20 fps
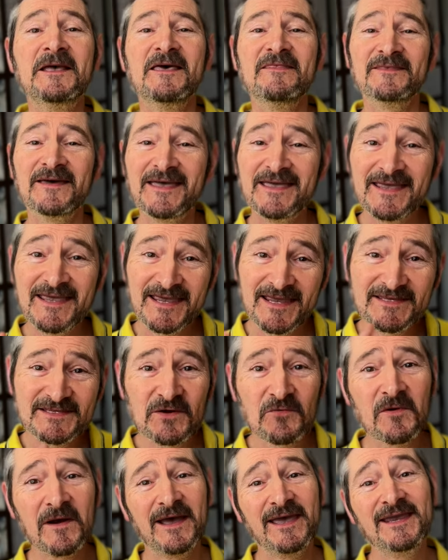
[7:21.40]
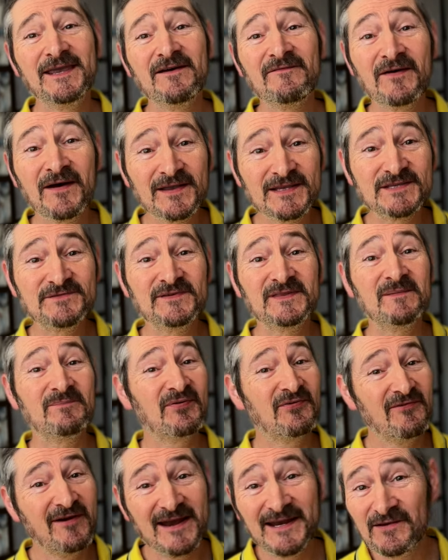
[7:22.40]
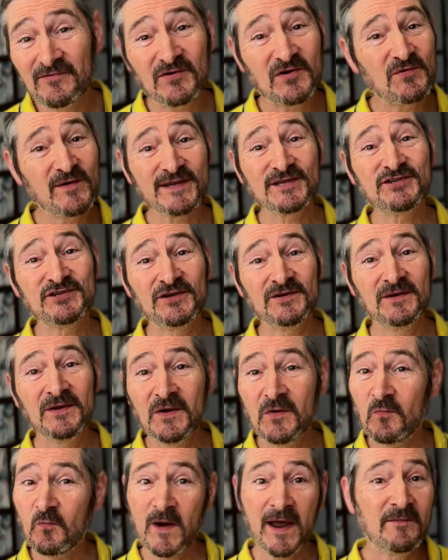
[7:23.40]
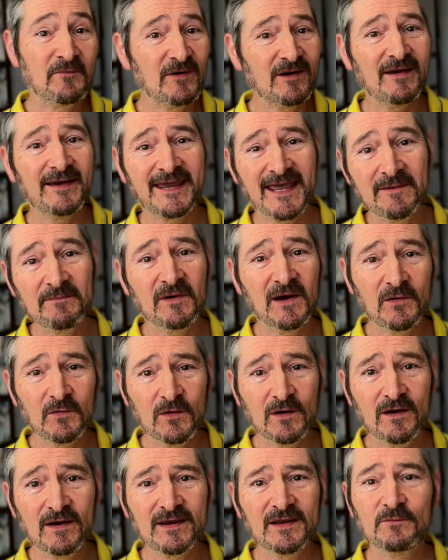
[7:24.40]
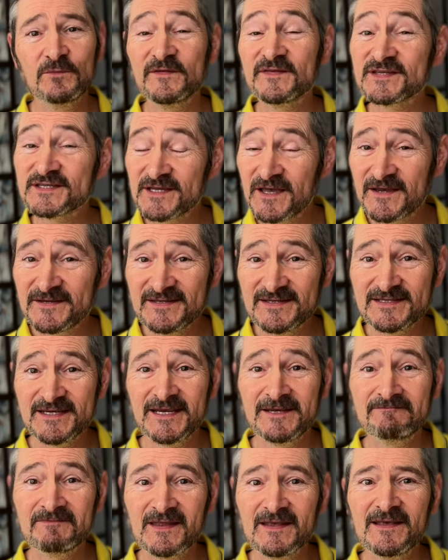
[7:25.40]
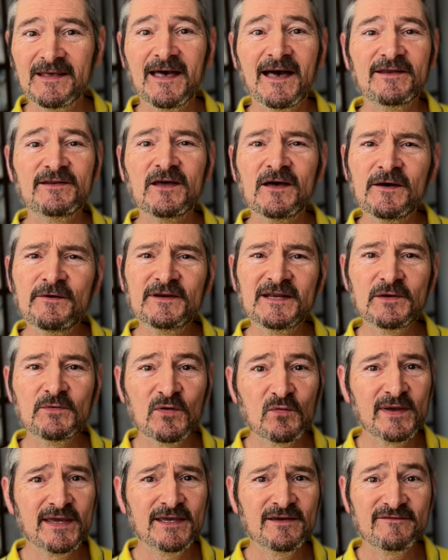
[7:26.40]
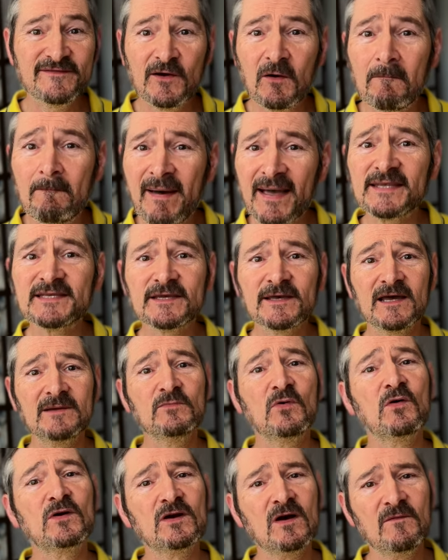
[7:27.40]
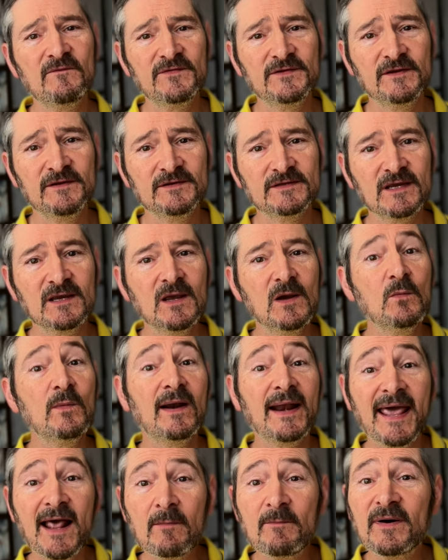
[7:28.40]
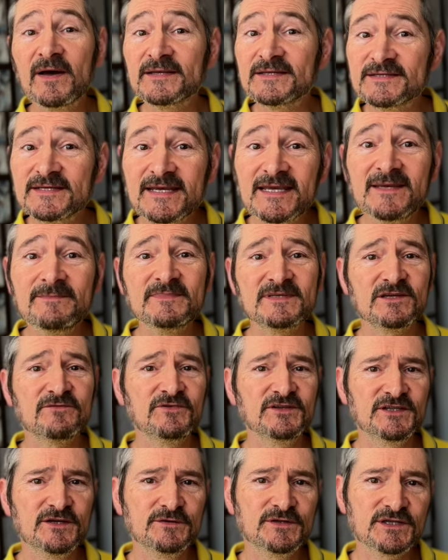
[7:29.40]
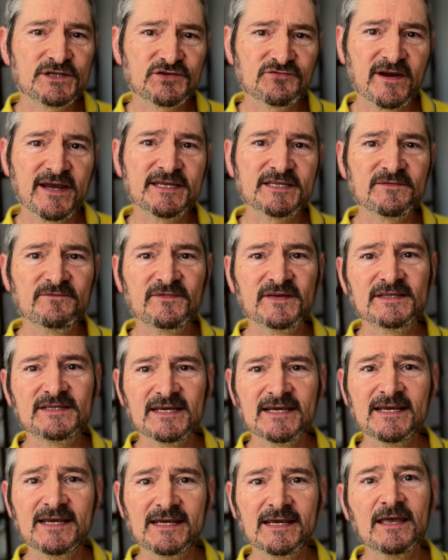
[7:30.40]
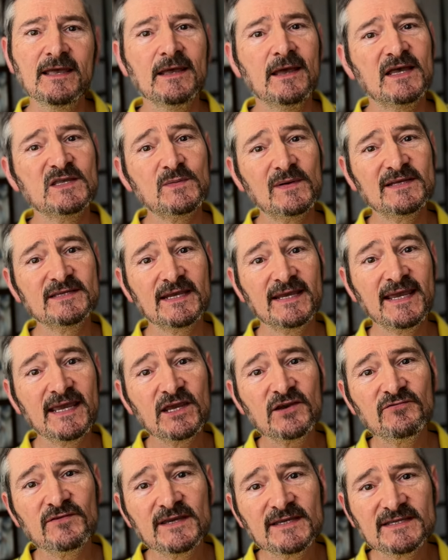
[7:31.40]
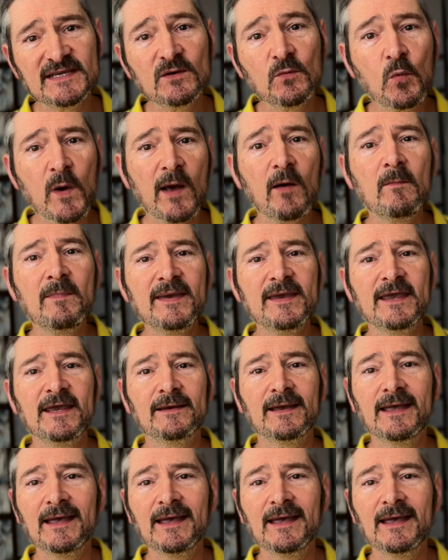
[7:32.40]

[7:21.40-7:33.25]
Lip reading: there is a way of answering the perennial question, when will I get my work, with certainty. And not only will we feel better and more confident, we'll help our teams to reduce stress and fatigue, as well as increasing well-being,